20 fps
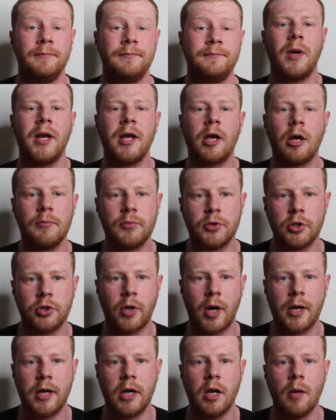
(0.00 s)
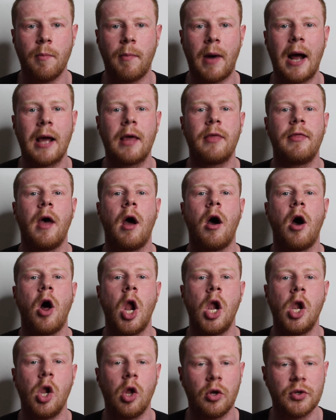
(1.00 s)
When it comes to training your back, there
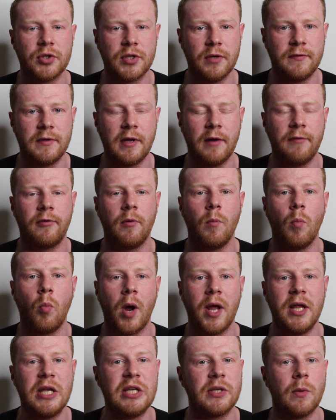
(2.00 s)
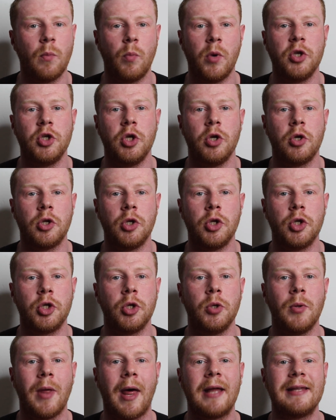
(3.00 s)
are lots of different ways in which you can
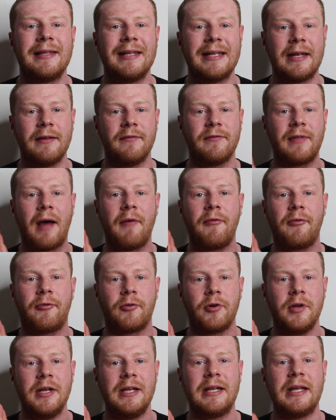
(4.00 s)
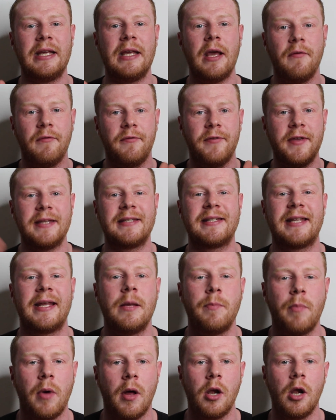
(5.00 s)
do that to give that 3D
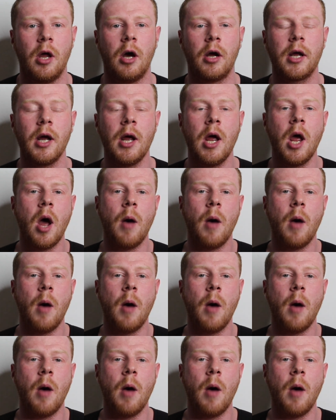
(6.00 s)
V-taper look.